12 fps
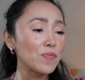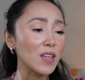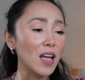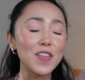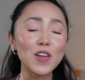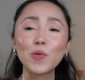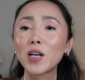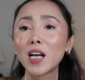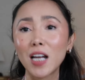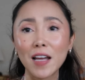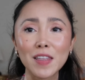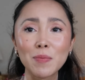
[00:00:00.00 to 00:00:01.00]
I didn't want to
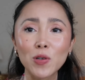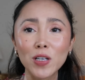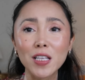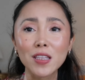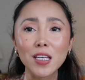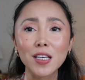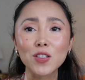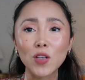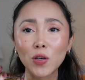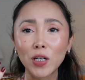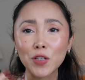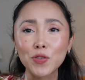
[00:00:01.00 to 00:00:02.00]
line them or anything, so I
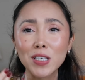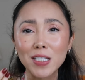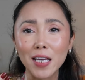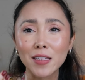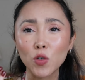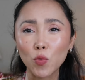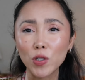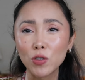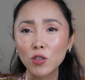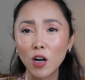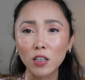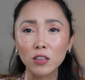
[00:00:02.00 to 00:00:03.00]
could actually get the real
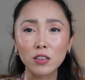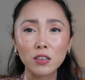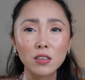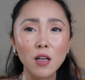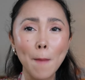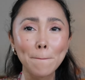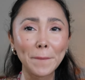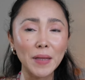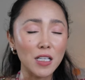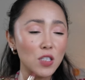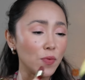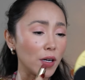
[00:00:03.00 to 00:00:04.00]
color.
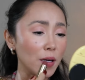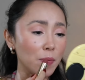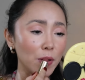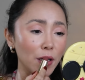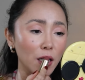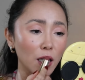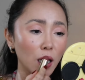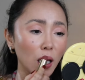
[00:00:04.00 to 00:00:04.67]
That's very pretty.